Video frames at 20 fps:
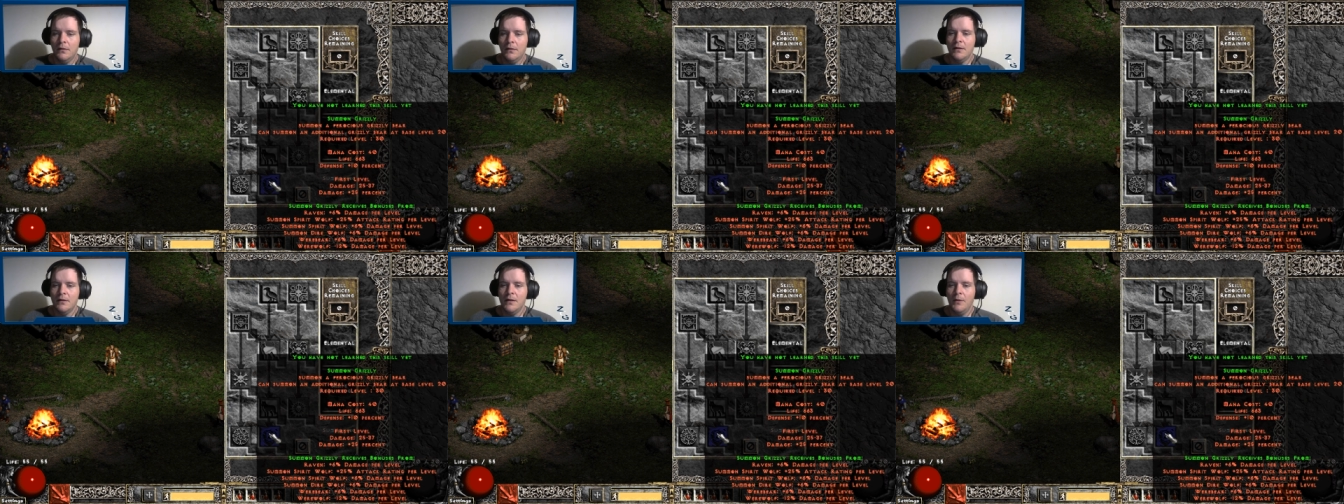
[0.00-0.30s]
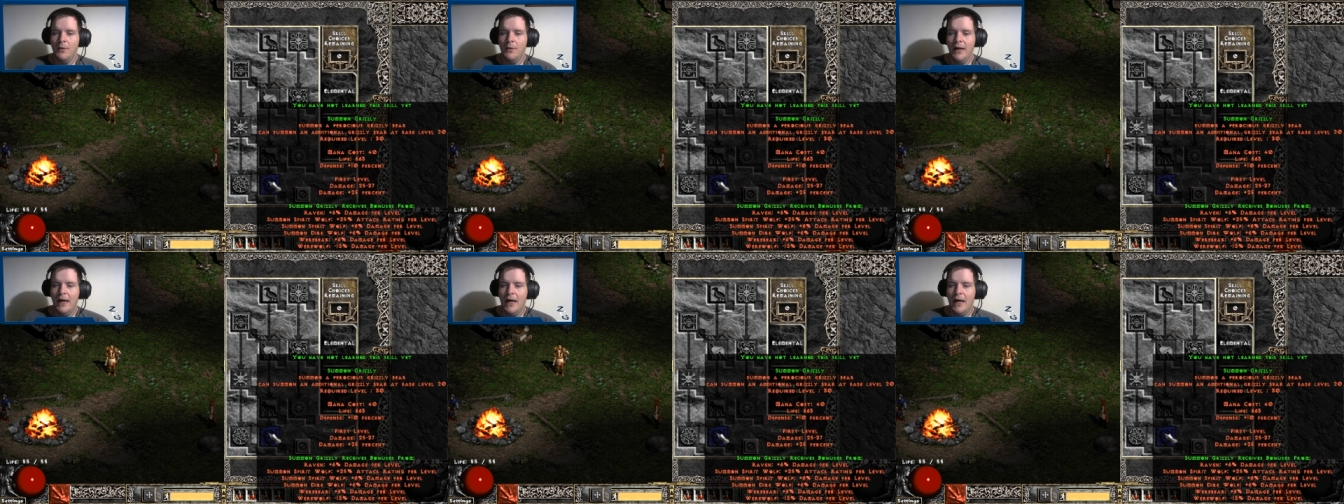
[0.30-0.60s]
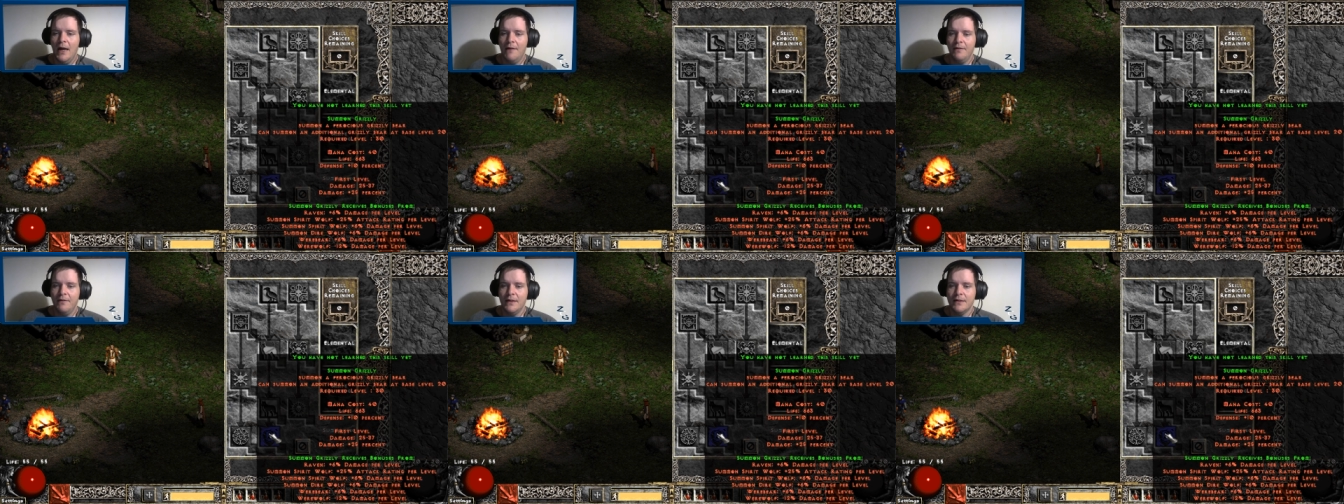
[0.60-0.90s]
Then we
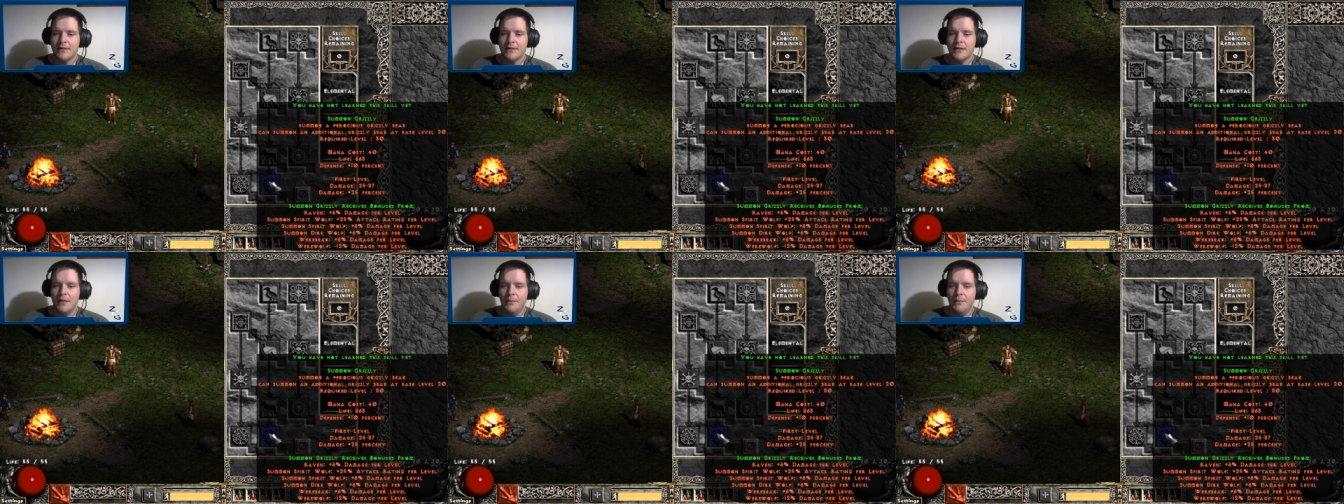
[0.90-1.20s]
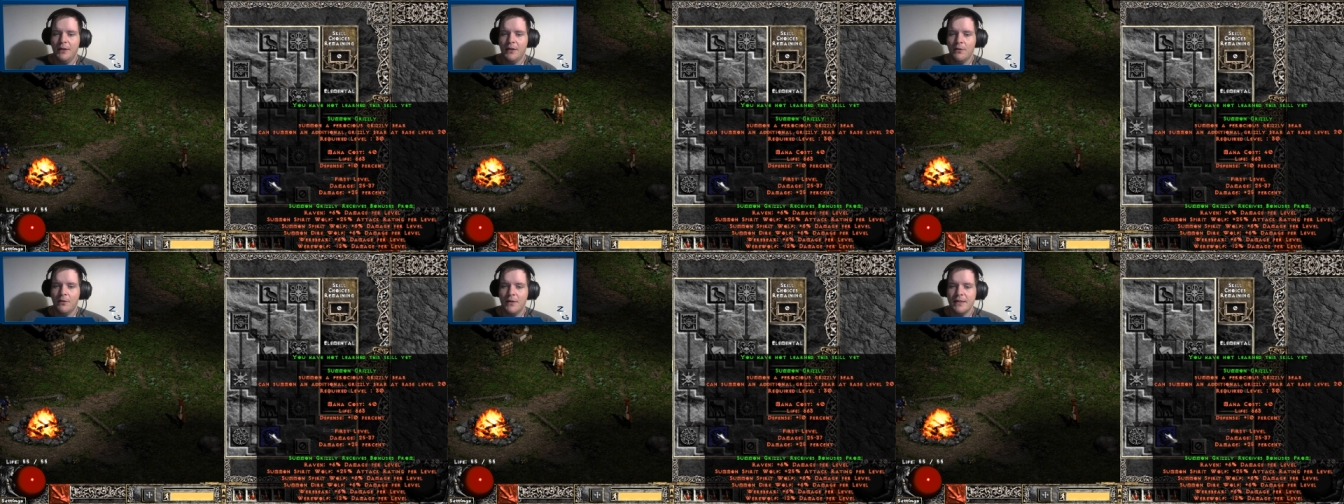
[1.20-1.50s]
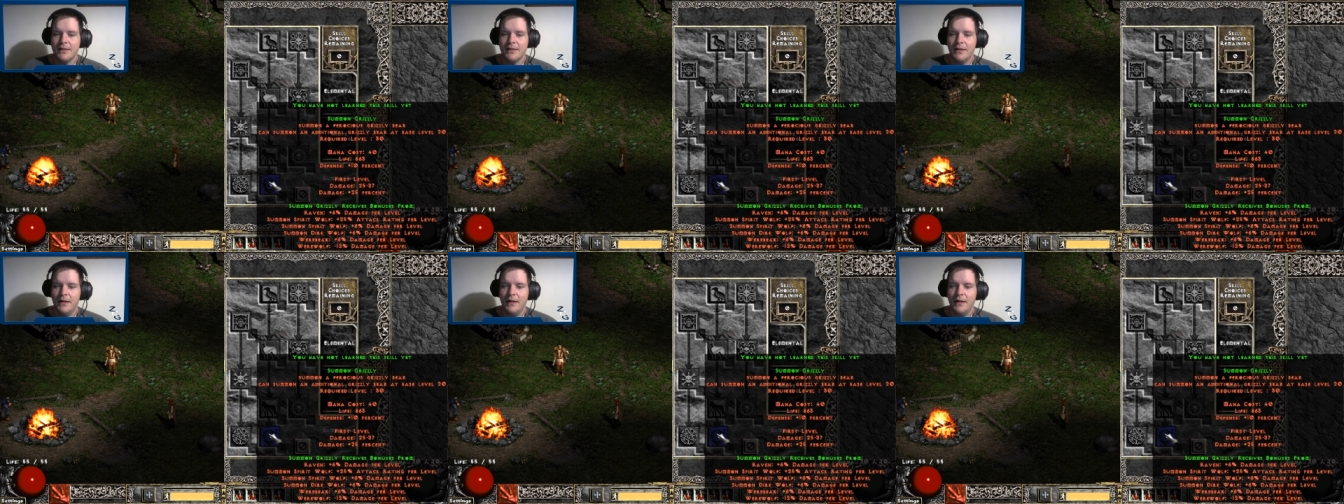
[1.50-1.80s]
have Summon
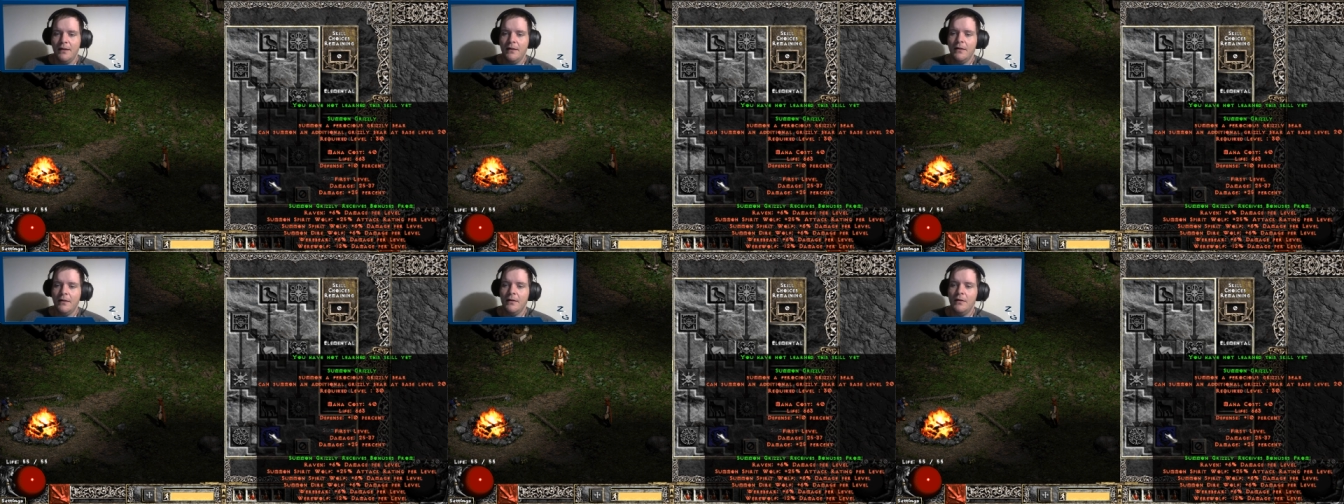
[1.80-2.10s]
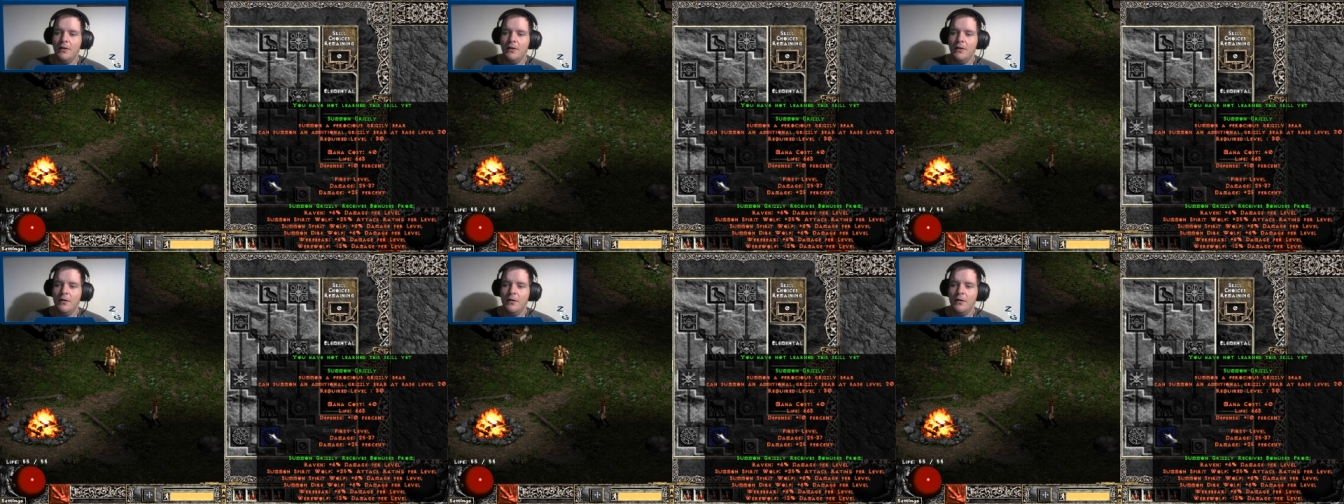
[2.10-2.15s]
Grizzly.